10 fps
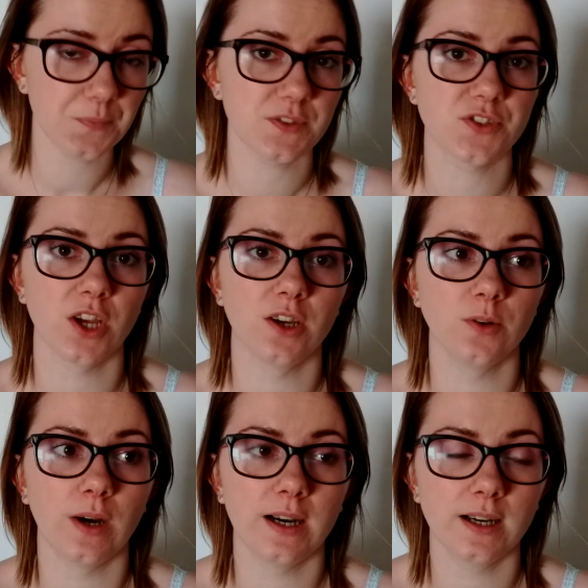
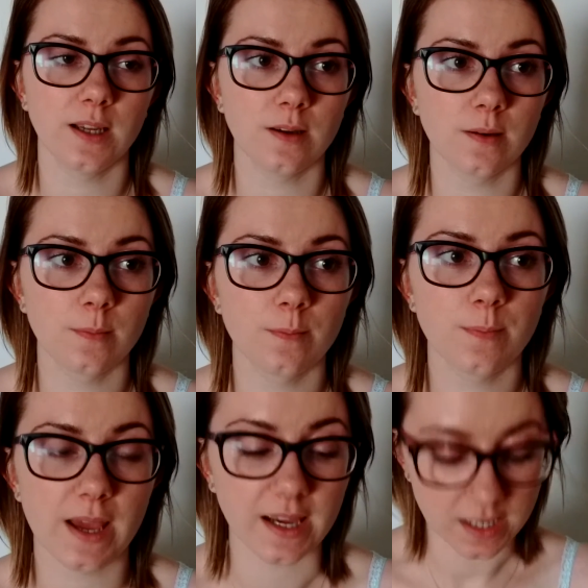So I
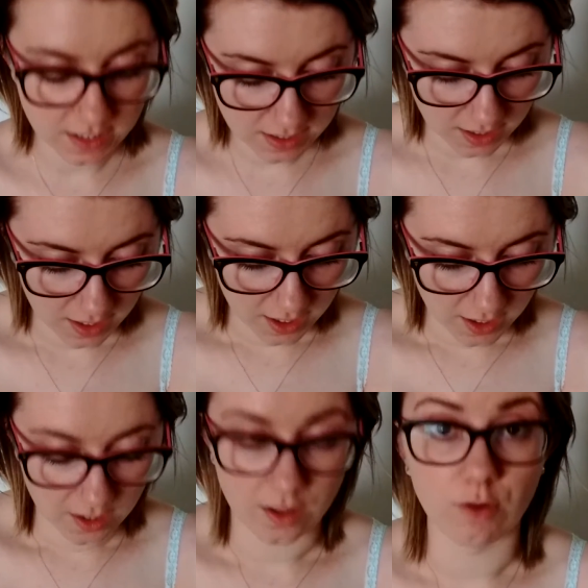picked
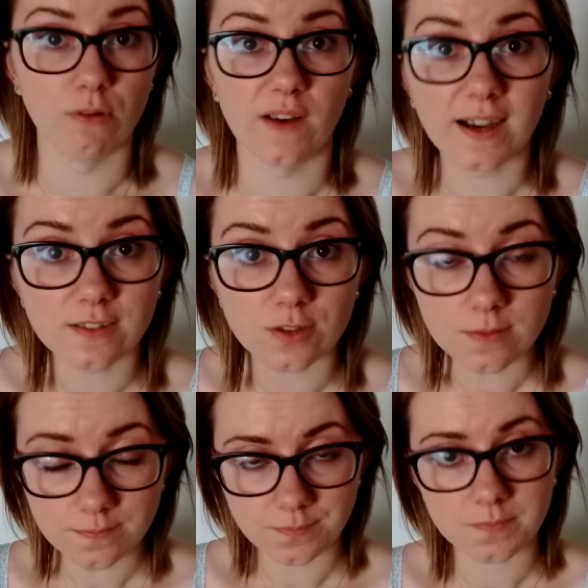The Revival,